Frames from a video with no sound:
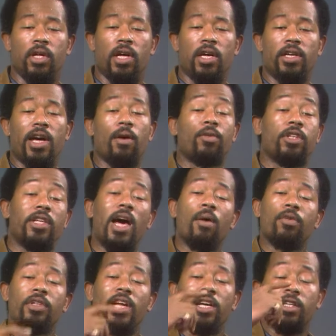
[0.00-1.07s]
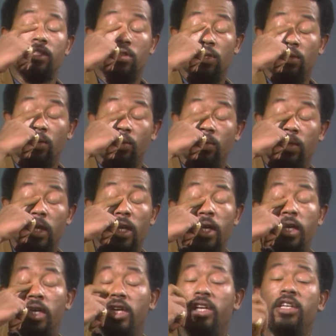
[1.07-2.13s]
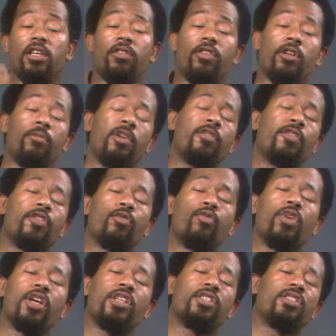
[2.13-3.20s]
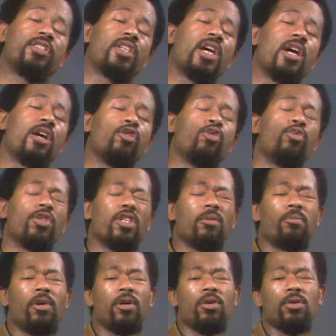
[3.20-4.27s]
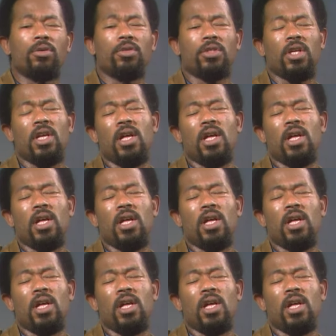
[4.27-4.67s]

And I would not exclude any of them, even the ones who would compose